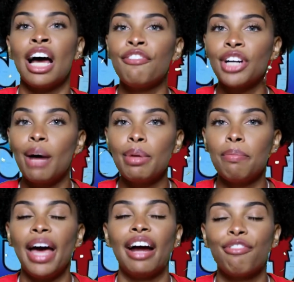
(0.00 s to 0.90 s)
after coming
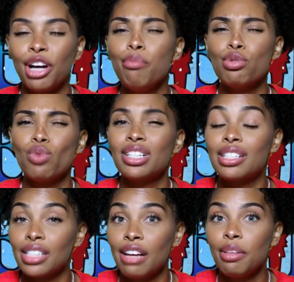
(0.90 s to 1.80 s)
back, for him to want to
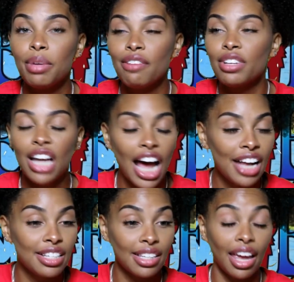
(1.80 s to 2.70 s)
save them, even, I
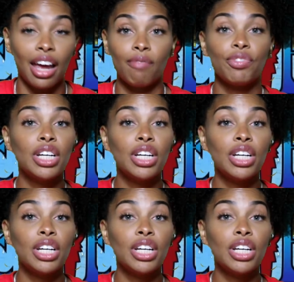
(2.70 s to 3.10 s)
just can't.